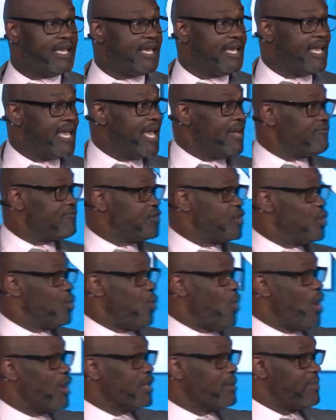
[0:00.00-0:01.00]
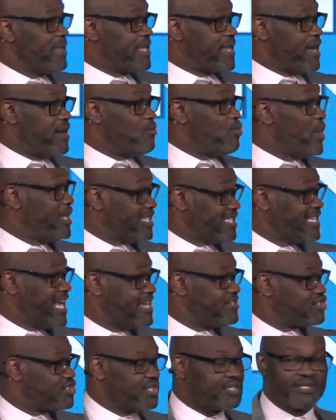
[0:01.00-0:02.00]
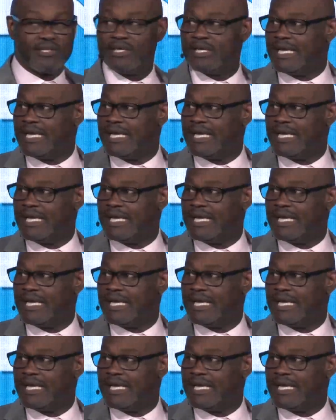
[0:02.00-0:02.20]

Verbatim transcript: If you want to become, we the nation,